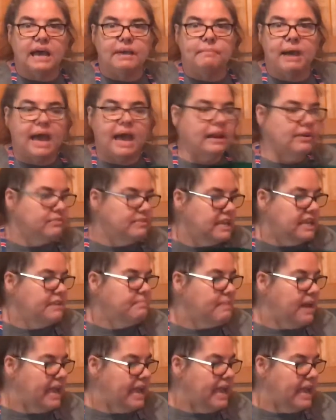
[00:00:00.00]
I don't need
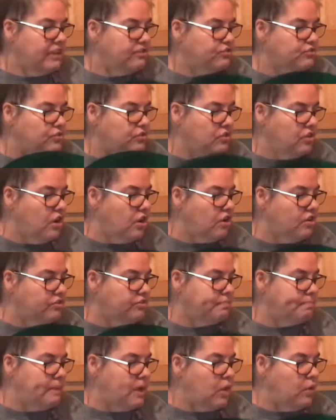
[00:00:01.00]
my extra
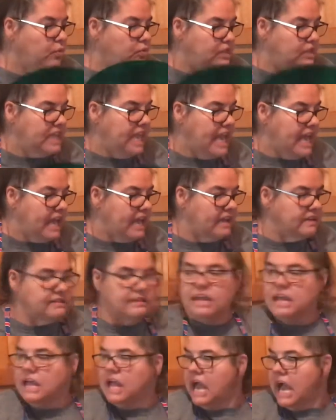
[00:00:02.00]
large bowl yet.
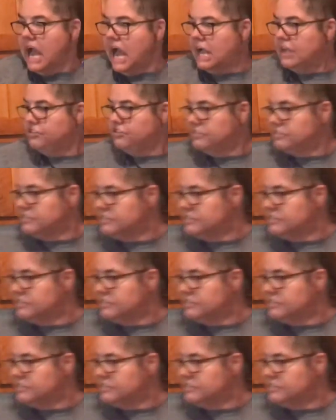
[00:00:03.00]
I just